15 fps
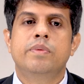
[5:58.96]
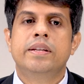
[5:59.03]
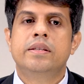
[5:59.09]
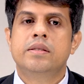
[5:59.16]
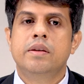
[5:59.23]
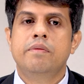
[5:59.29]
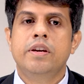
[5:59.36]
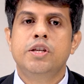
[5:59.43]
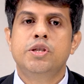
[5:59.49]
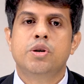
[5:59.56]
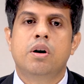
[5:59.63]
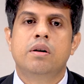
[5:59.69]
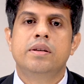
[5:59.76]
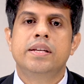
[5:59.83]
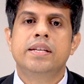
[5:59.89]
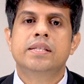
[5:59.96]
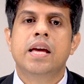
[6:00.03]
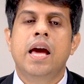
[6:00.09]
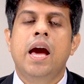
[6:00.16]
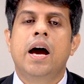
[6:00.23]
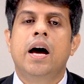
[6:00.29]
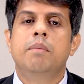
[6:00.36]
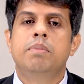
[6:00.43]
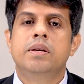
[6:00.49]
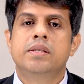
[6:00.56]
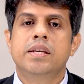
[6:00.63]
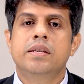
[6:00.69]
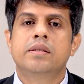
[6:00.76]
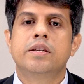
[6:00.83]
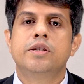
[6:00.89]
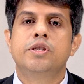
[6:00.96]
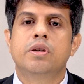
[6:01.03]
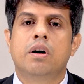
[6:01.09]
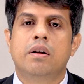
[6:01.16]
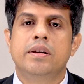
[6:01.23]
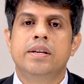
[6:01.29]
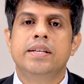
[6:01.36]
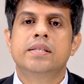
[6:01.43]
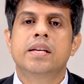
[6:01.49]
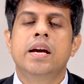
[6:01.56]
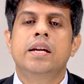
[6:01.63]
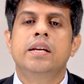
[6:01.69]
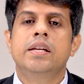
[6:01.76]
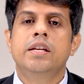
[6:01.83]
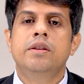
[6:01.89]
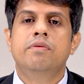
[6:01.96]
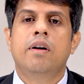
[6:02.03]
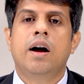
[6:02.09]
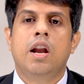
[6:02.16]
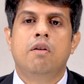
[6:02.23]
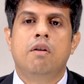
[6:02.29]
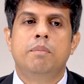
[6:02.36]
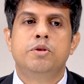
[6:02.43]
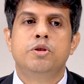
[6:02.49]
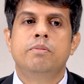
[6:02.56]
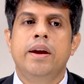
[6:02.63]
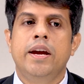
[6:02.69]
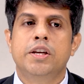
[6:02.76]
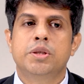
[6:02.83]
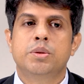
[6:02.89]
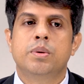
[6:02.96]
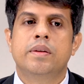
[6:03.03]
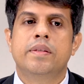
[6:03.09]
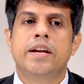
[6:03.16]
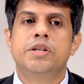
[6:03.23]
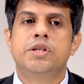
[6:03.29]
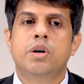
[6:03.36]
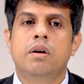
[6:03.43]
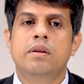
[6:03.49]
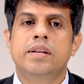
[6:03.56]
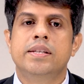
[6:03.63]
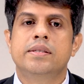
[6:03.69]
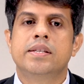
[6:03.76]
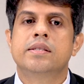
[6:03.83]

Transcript: with severe jaundice and persistent jaundice need follow-up to make sure that jaundice